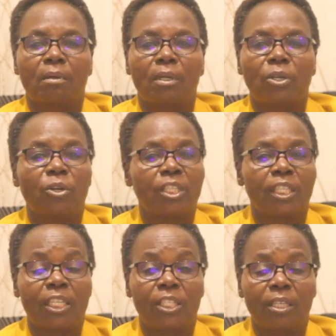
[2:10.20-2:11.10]
not
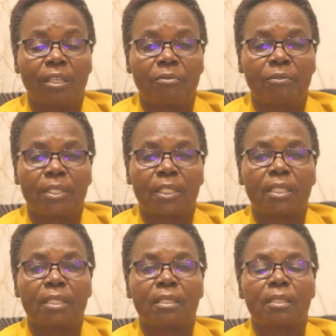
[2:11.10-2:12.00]
touching their
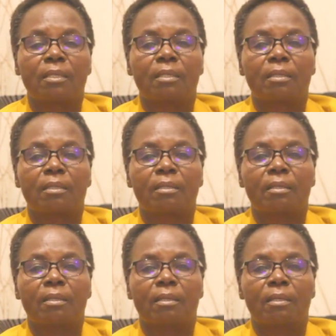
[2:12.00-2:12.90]
faces,
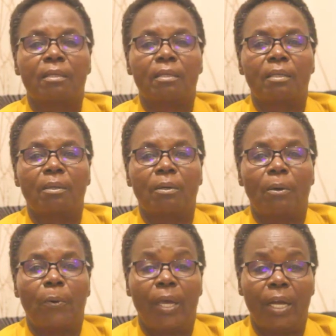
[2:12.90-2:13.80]

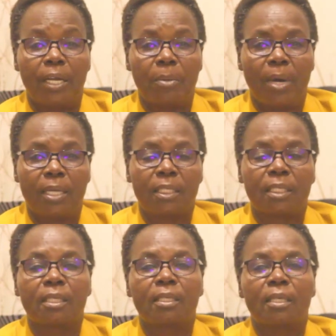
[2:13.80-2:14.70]
wearing
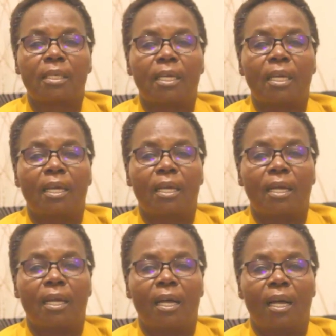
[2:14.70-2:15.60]
masks,
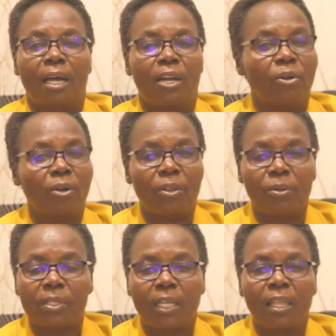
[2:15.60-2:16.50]
and all
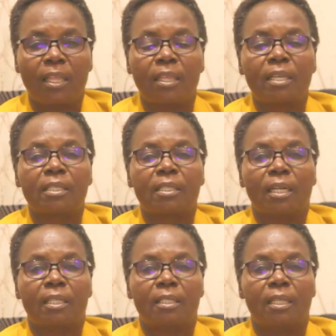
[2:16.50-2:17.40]
those other things
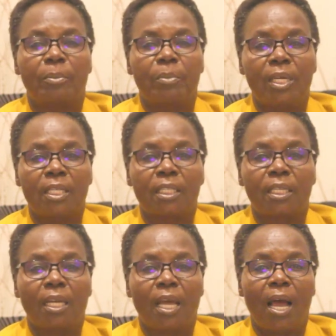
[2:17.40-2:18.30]
that the
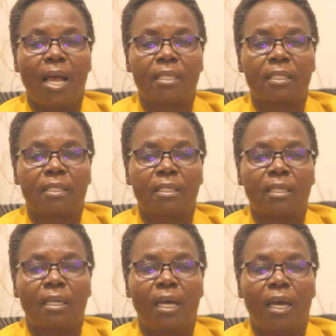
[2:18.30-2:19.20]
ministry has
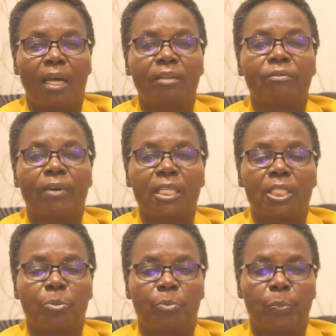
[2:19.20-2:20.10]

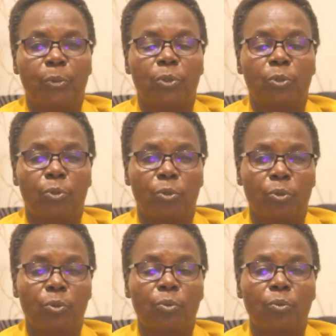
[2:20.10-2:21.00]
advised people to do.